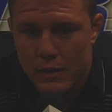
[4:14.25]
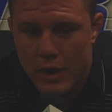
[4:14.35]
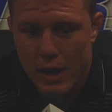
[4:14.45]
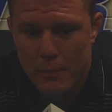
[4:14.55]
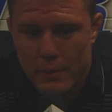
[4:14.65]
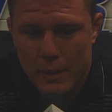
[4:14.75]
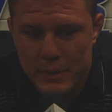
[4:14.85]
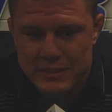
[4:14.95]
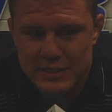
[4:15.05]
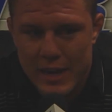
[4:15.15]
I'm
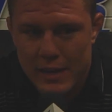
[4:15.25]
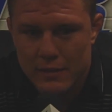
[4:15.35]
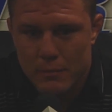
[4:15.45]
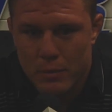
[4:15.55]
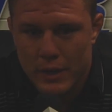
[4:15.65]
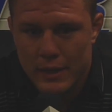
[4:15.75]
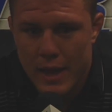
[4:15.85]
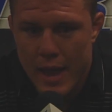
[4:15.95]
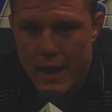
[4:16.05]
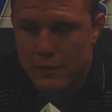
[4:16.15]
excited to bring
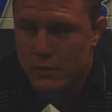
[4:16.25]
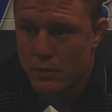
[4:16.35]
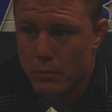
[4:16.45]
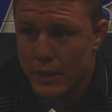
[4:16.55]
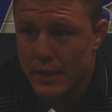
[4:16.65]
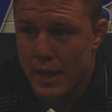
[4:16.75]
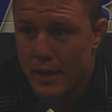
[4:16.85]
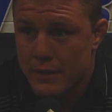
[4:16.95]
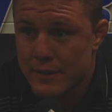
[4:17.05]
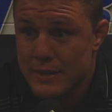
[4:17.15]
that attitude and bring
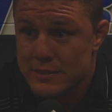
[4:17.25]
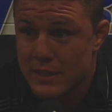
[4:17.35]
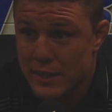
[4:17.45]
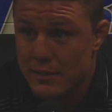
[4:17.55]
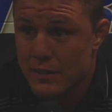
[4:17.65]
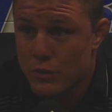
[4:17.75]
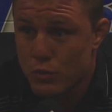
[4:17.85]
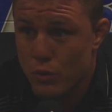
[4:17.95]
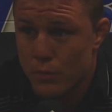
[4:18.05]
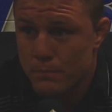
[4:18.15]
that intensity into
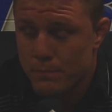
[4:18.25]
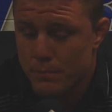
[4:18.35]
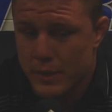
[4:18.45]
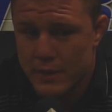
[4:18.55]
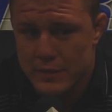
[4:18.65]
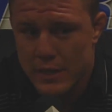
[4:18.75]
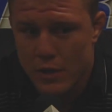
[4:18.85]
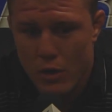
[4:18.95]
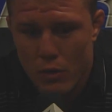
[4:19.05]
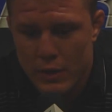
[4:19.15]
this room because I
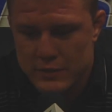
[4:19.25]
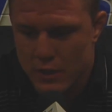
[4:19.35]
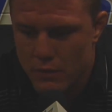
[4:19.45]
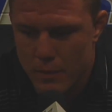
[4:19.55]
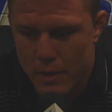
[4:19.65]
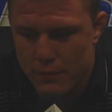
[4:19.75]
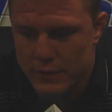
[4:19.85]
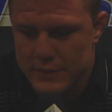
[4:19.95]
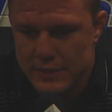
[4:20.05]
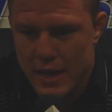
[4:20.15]
know it's going to rub off
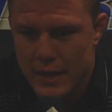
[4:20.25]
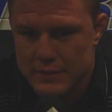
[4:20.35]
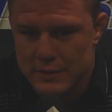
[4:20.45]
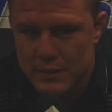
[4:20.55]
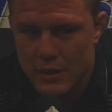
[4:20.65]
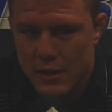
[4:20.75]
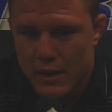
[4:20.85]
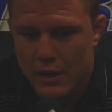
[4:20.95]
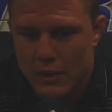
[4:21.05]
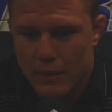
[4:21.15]
on these guys. And
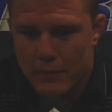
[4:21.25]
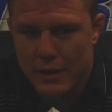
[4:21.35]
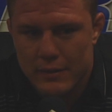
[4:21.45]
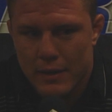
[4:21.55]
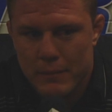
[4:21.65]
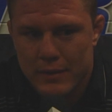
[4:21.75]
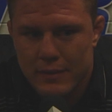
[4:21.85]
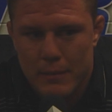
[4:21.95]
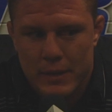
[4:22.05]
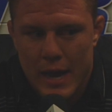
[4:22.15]
I'm not the
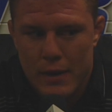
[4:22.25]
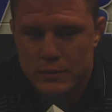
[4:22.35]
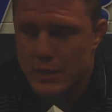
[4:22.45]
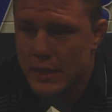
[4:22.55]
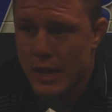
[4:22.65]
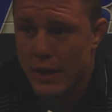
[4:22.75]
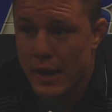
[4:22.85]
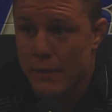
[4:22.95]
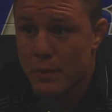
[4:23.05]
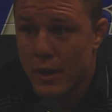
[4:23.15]
type of guy who's going to yell at
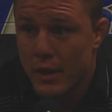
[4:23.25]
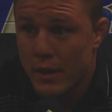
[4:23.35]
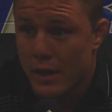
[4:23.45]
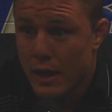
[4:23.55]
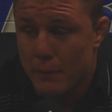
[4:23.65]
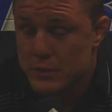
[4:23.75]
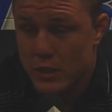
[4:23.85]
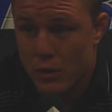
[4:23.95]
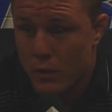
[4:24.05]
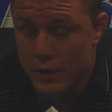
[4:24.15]
anybody. I'm just
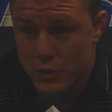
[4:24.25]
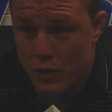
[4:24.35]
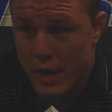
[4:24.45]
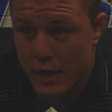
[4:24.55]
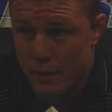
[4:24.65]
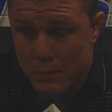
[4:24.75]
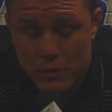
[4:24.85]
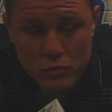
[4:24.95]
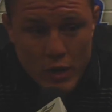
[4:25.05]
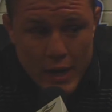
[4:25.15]
going to go in there and train. I'm
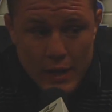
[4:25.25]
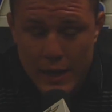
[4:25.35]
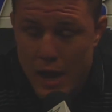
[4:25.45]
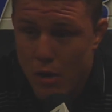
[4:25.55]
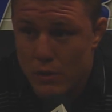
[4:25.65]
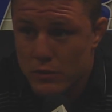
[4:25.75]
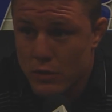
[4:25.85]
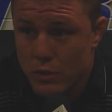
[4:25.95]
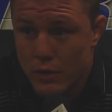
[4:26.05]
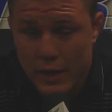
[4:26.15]
going to train like I always
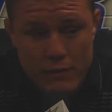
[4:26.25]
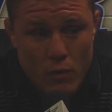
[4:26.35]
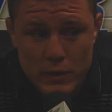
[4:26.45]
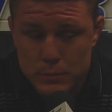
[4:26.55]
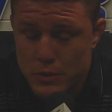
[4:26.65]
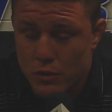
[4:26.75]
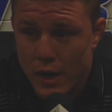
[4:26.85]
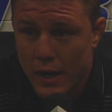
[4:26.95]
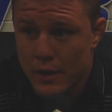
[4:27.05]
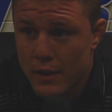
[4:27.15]
do, like I've always been
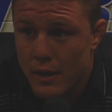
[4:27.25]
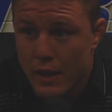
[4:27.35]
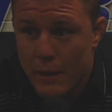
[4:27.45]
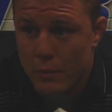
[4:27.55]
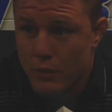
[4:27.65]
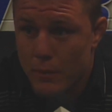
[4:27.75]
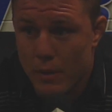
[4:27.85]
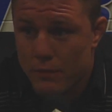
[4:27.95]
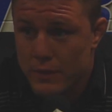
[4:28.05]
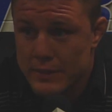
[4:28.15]
trained. And I'm going to rub
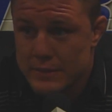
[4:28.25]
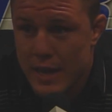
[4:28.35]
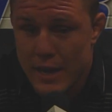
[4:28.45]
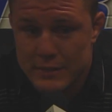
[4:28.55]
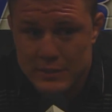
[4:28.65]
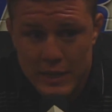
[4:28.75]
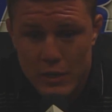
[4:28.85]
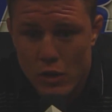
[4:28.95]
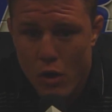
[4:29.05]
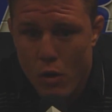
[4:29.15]
off on these guys because I
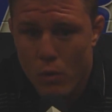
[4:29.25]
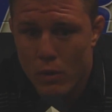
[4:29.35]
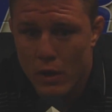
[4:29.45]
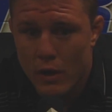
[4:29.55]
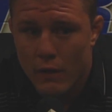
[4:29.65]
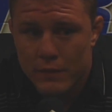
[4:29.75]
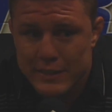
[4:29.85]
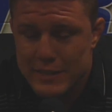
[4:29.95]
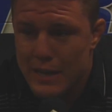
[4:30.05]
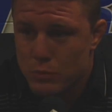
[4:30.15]
know
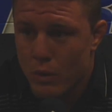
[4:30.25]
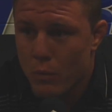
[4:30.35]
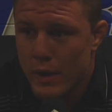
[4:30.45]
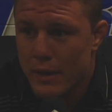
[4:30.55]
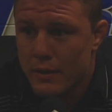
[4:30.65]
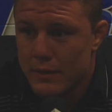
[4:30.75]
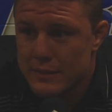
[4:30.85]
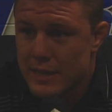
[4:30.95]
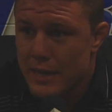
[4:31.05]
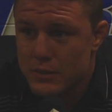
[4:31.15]
these guys want to win.
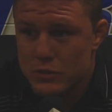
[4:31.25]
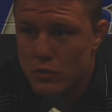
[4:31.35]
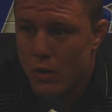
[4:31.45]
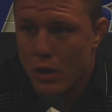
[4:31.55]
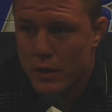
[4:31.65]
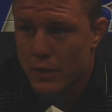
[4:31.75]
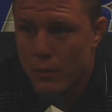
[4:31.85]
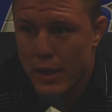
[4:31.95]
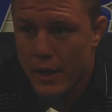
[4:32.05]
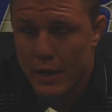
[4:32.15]
These guys are so hungry to
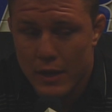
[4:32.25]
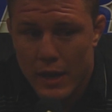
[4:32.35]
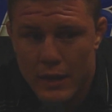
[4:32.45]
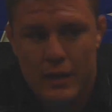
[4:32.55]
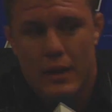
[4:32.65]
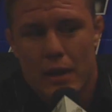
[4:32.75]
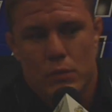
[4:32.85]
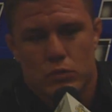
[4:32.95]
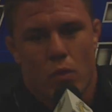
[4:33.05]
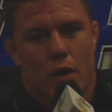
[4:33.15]
win. And it
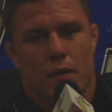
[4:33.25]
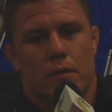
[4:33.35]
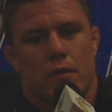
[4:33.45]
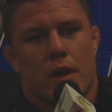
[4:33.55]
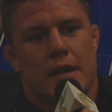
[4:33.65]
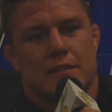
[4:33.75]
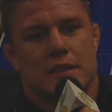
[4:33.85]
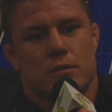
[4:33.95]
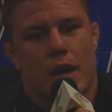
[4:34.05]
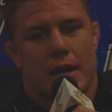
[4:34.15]
was one of the greatest
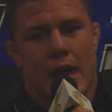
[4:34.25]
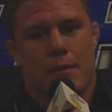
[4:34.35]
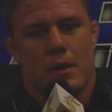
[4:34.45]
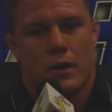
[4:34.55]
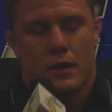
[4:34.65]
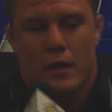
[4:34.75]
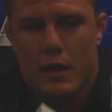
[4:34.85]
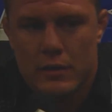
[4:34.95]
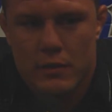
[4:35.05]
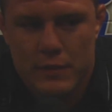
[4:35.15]
things when I came here
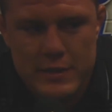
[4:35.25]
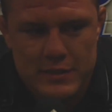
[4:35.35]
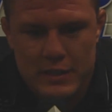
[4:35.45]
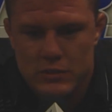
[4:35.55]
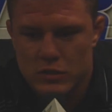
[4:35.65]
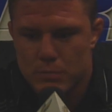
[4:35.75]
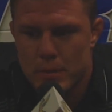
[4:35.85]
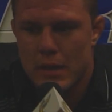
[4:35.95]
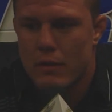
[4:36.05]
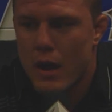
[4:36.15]
to visit, just
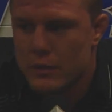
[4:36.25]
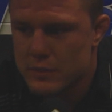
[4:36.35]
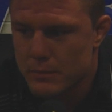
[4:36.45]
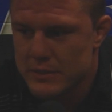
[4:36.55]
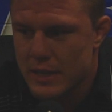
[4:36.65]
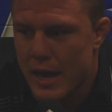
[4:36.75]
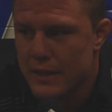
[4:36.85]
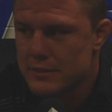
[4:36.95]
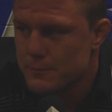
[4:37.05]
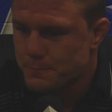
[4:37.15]
being around some of these
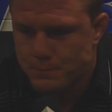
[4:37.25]
guys.